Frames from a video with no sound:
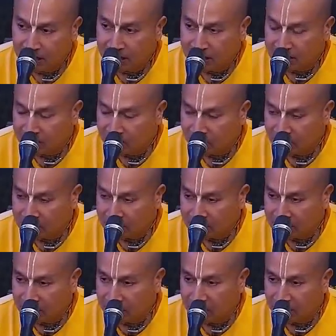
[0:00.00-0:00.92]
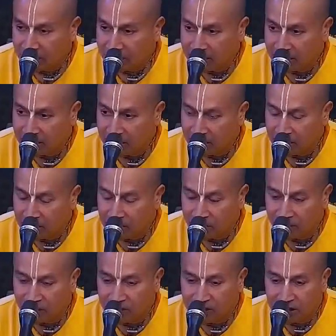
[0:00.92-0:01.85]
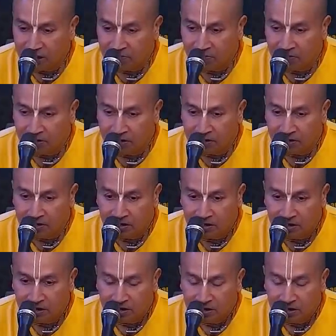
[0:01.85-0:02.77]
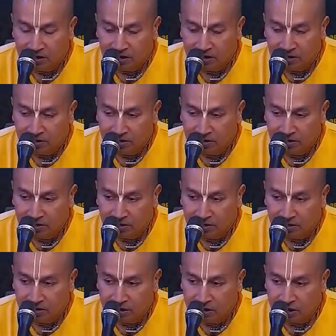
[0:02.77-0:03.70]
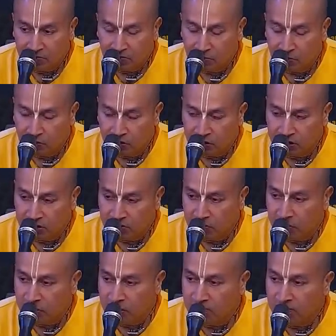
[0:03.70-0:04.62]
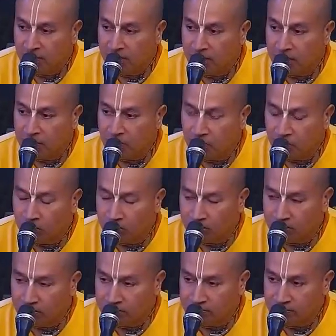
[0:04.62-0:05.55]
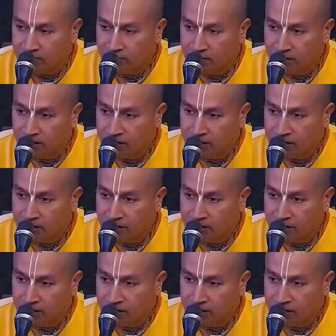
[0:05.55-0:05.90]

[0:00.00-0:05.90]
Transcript: as we are celebrating the month of December, book distribution marathon,